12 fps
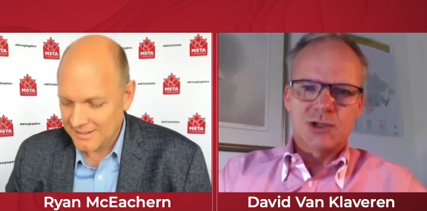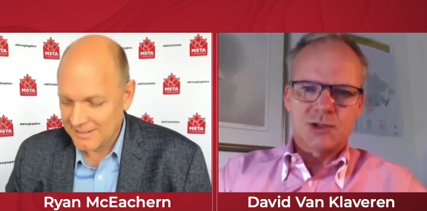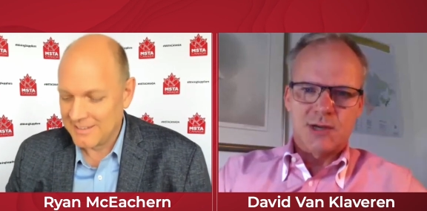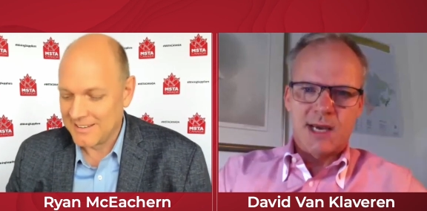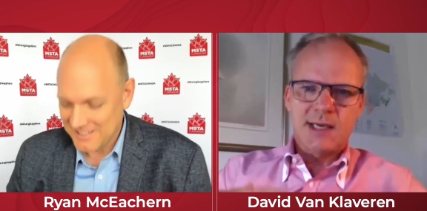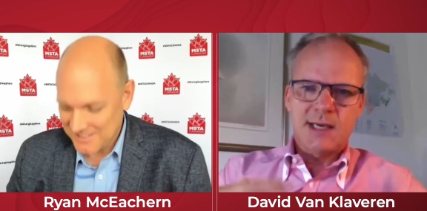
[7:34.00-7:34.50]
Speaker 1: So
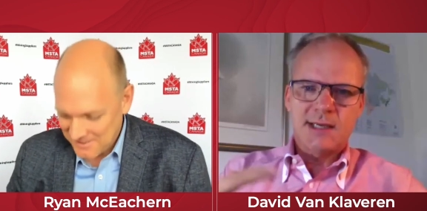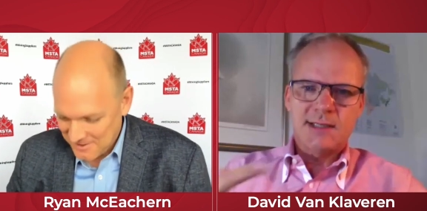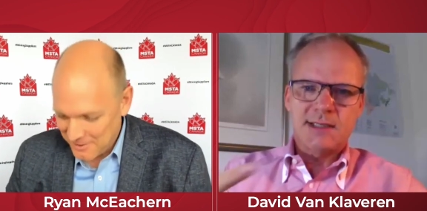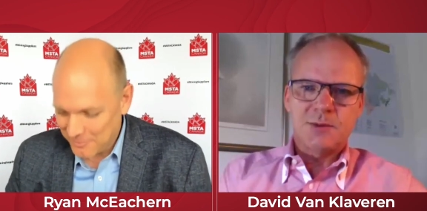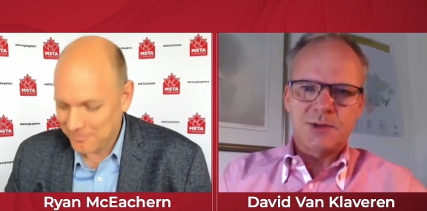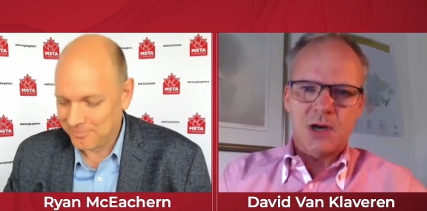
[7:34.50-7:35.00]
now you got to
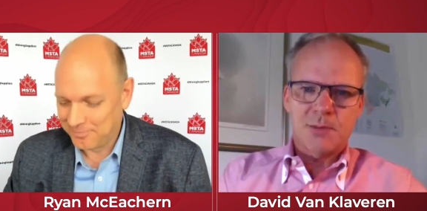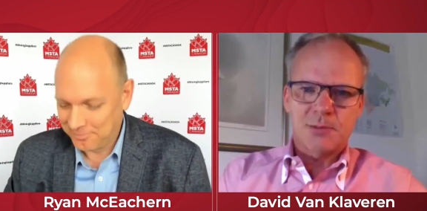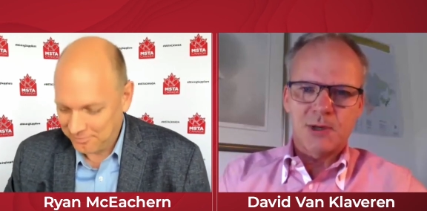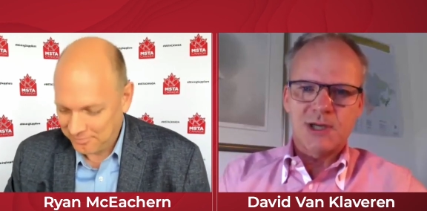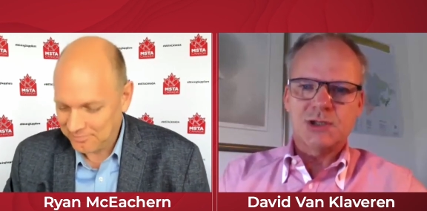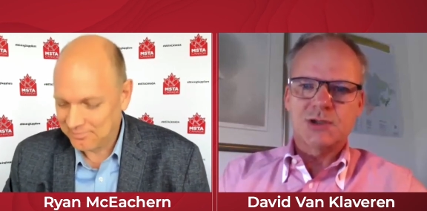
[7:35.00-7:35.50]
deal with the
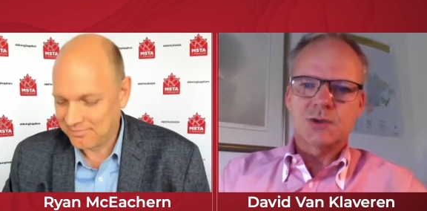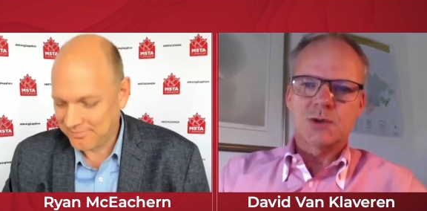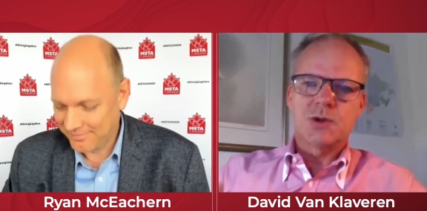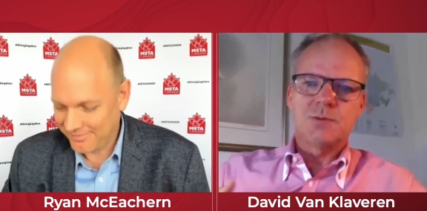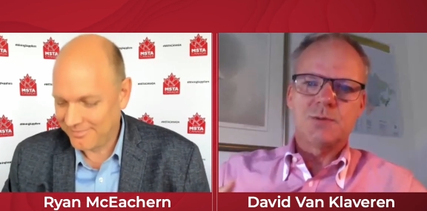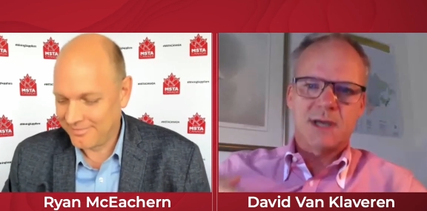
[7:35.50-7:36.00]
operations
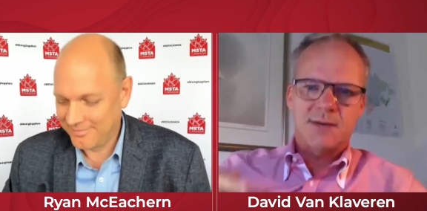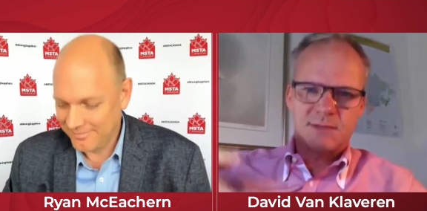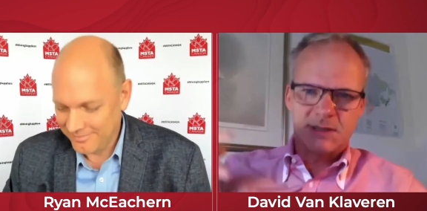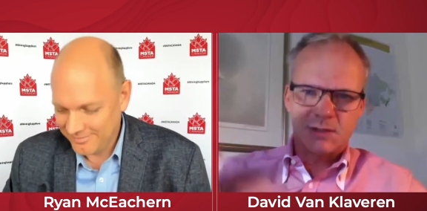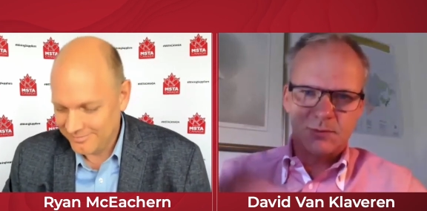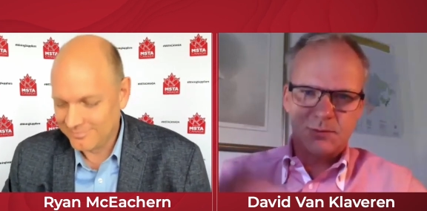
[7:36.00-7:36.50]
groups. You have to
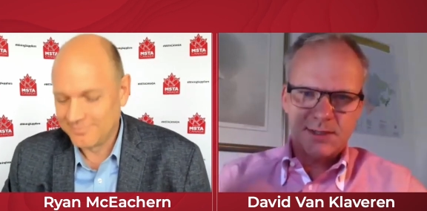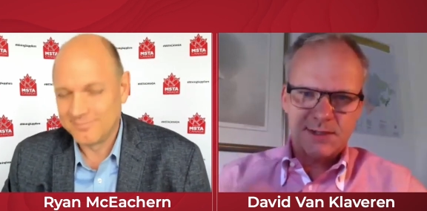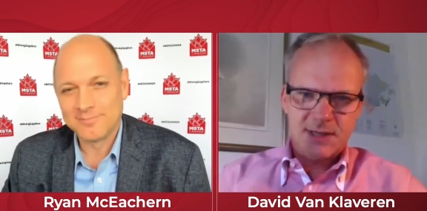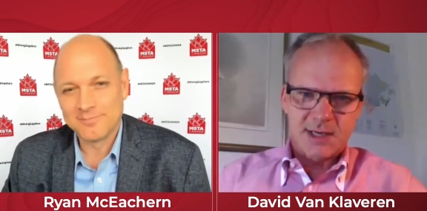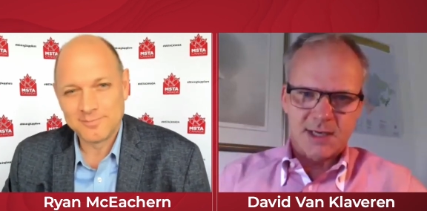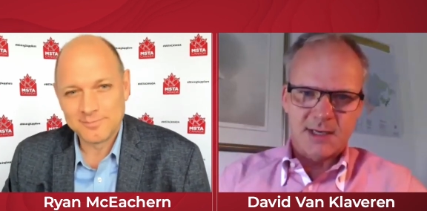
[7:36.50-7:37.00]
deal with
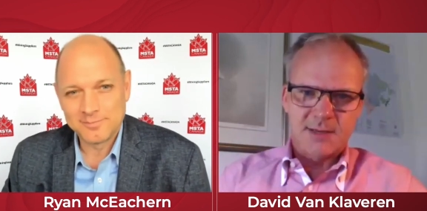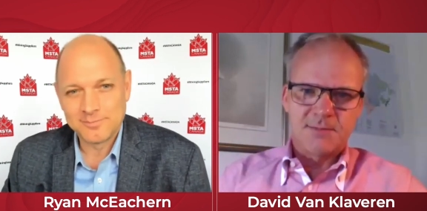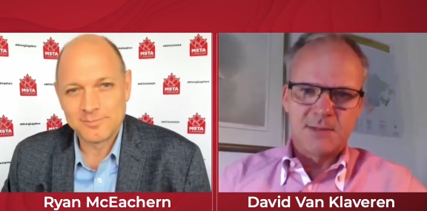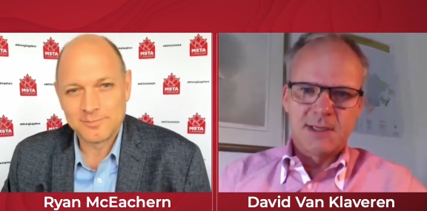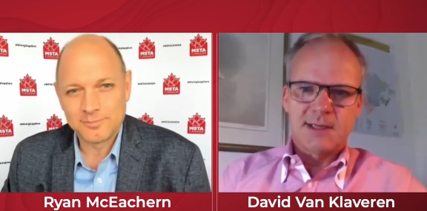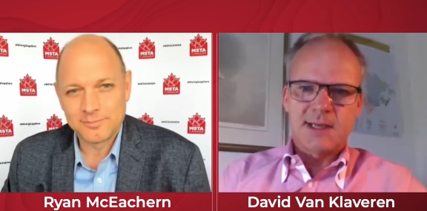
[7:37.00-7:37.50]
um,
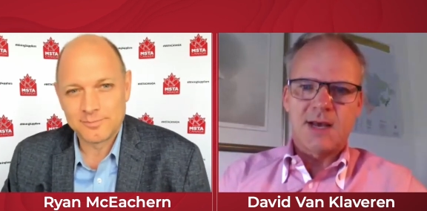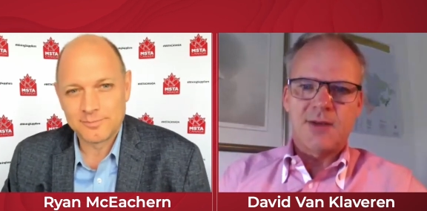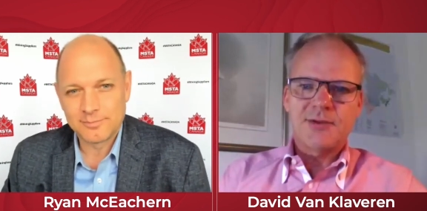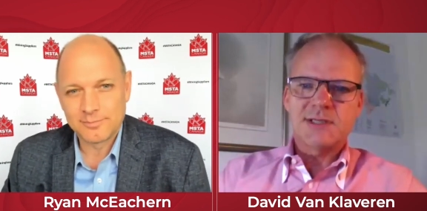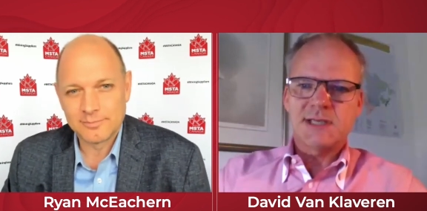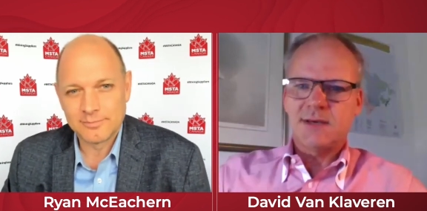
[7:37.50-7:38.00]
the
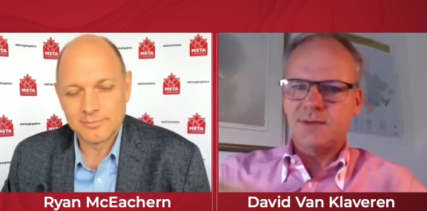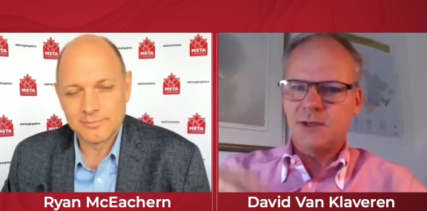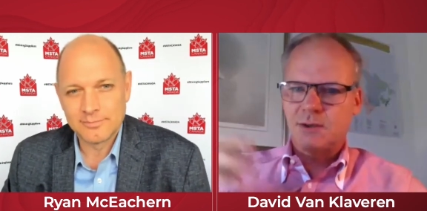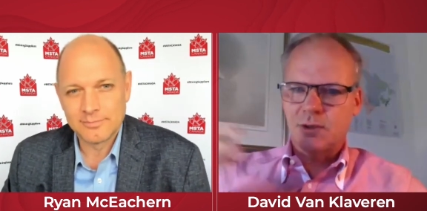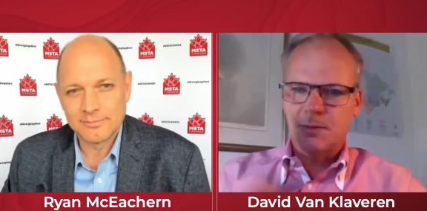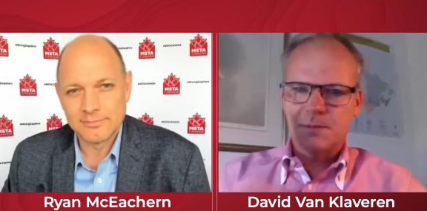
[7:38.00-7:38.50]
health and safety
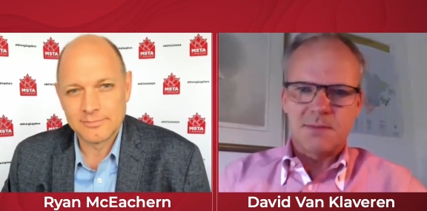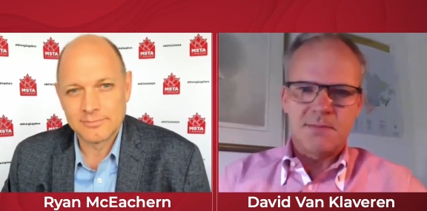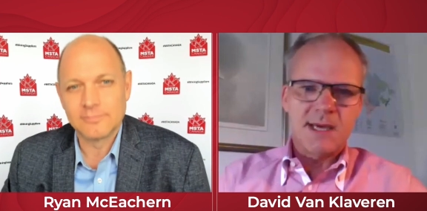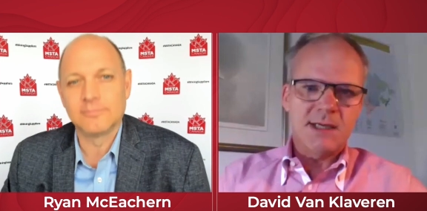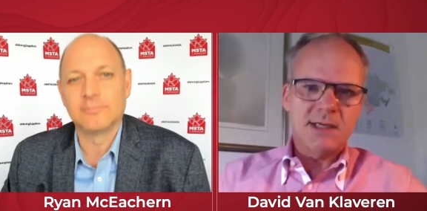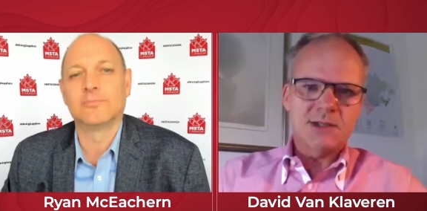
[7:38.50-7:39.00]
groups, the
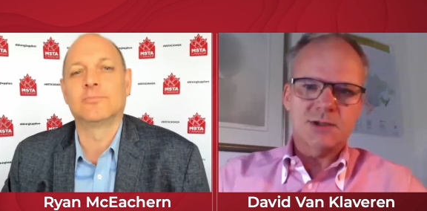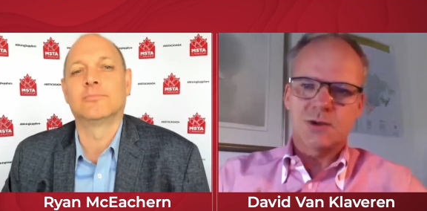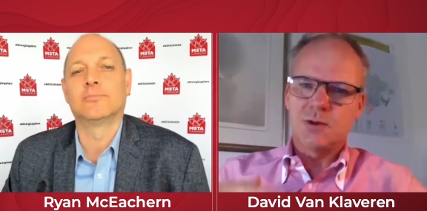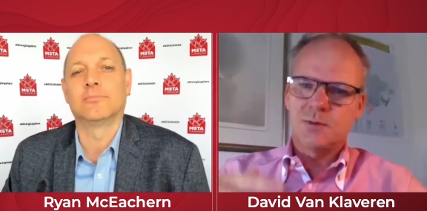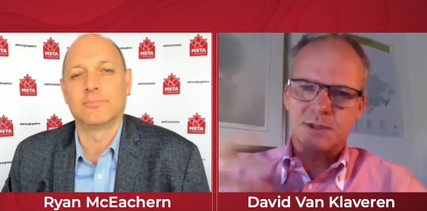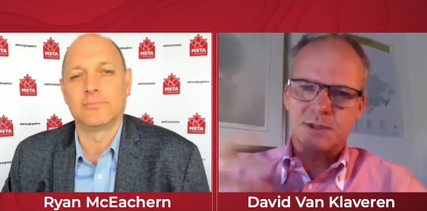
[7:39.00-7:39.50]
maintenance
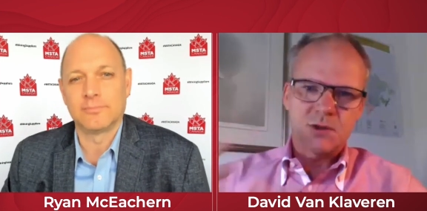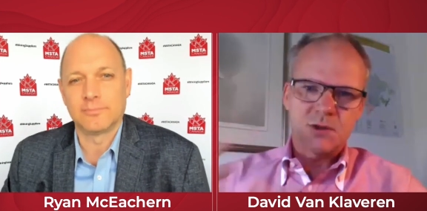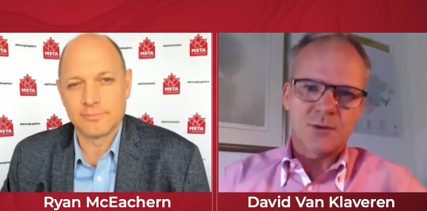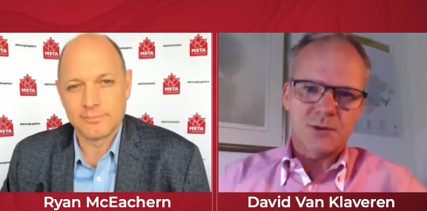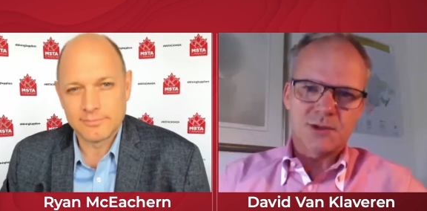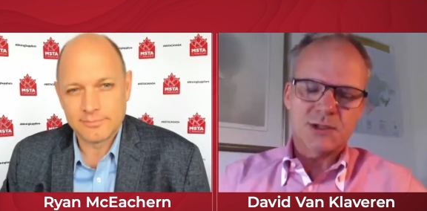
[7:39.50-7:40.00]
groups, and so
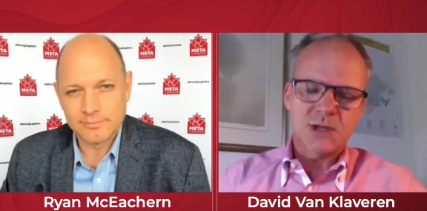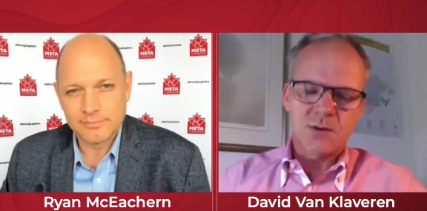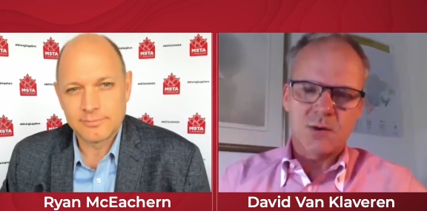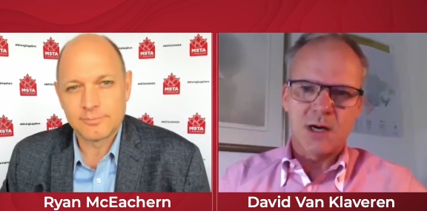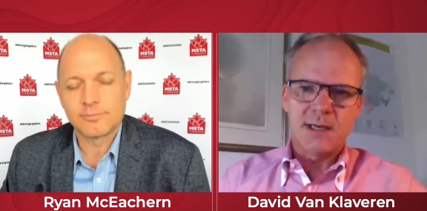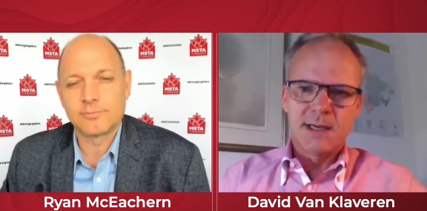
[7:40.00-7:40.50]
forth and so
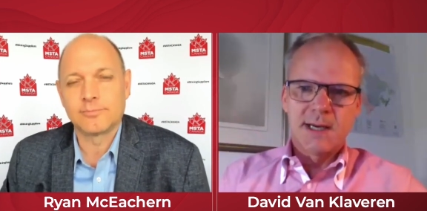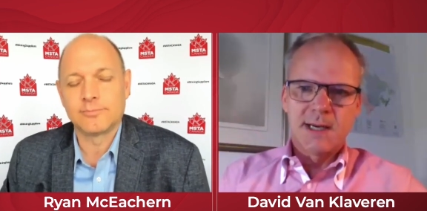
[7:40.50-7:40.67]
on.